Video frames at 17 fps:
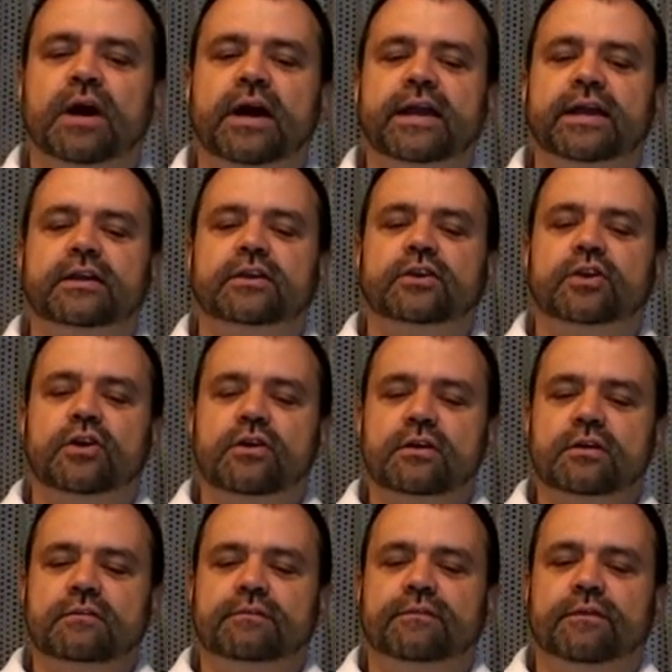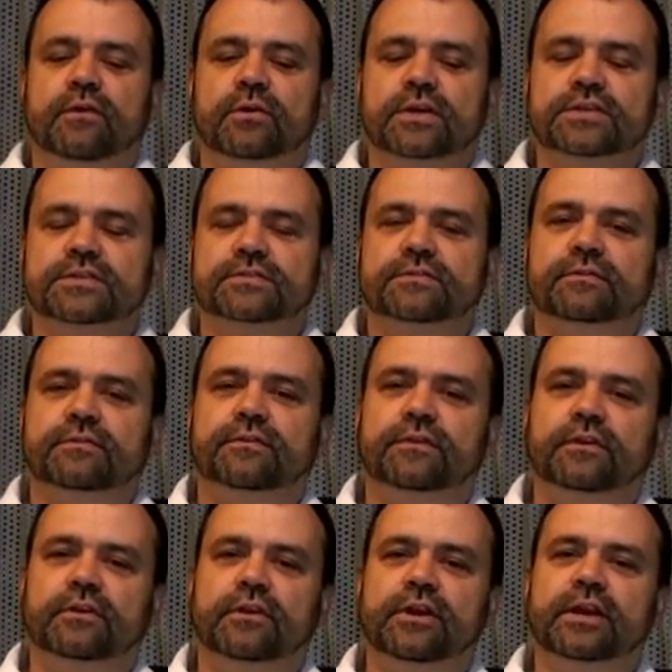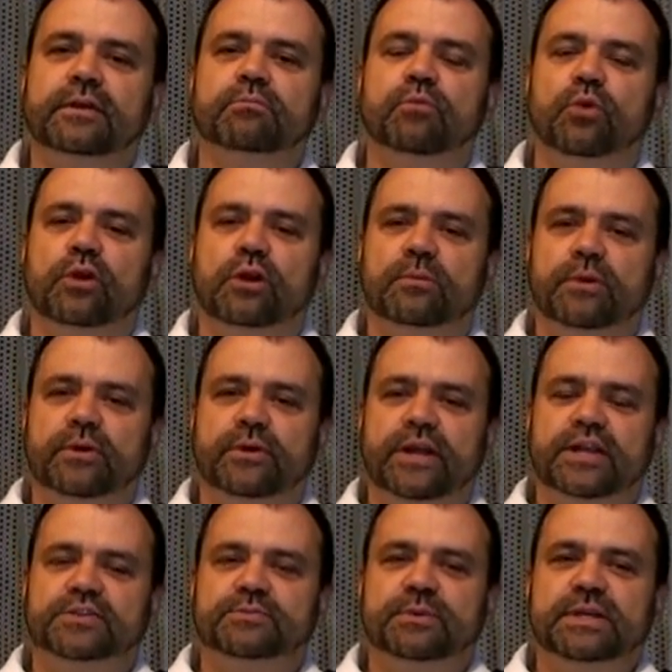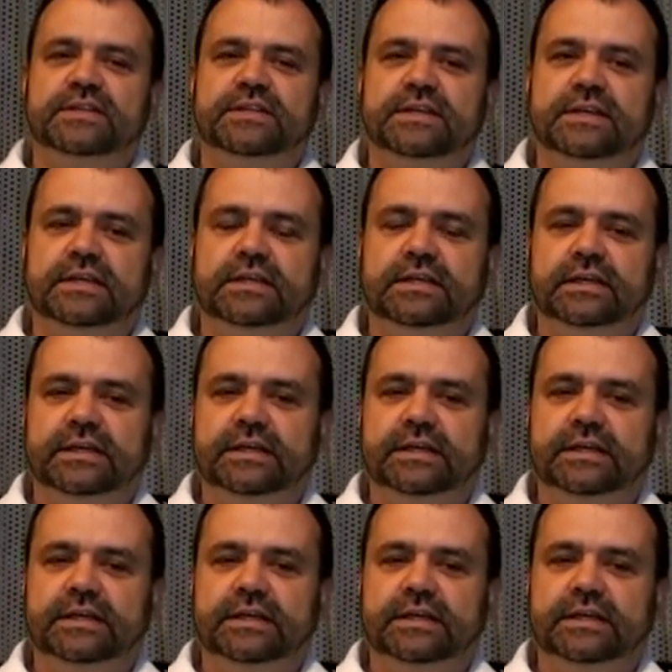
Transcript: My current focus for learning more about HPT